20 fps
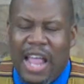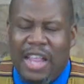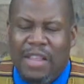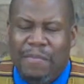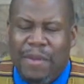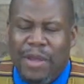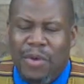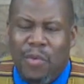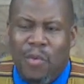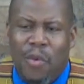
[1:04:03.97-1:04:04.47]

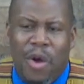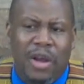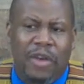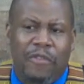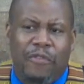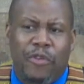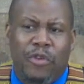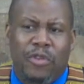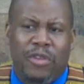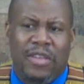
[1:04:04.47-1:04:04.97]
been
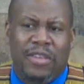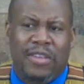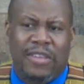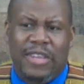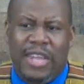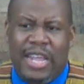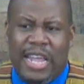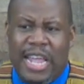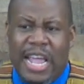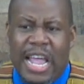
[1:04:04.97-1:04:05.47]
wonderful to
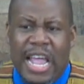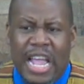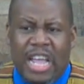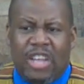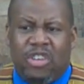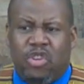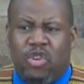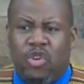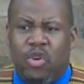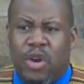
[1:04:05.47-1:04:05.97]
see
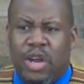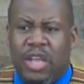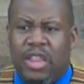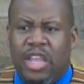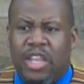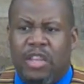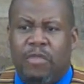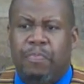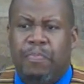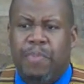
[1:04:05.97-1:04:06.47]
is during
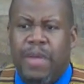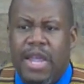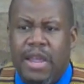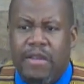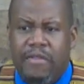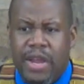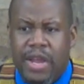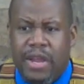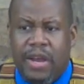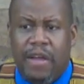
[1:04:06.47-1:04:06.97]
this
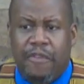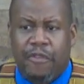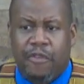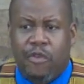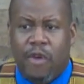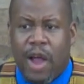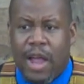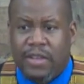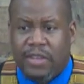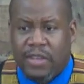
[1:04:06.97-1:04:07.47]
period of
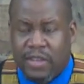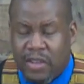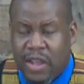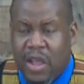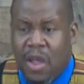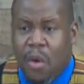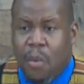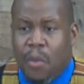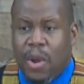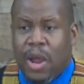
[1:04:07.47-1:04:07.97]
crisis,
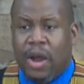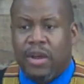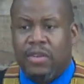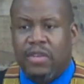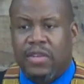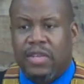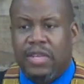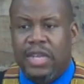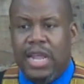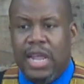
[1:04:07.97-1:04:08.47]
we are
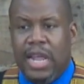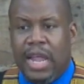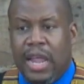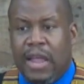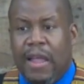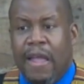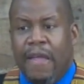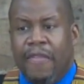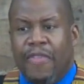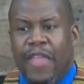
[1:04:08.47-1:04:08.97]
seeing
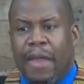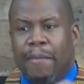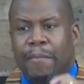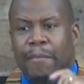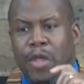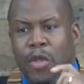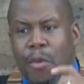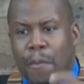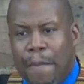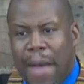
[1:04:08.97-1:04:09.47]
that
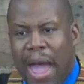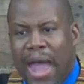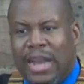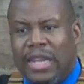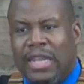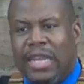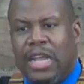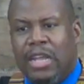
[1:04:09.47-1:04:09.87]
humanity is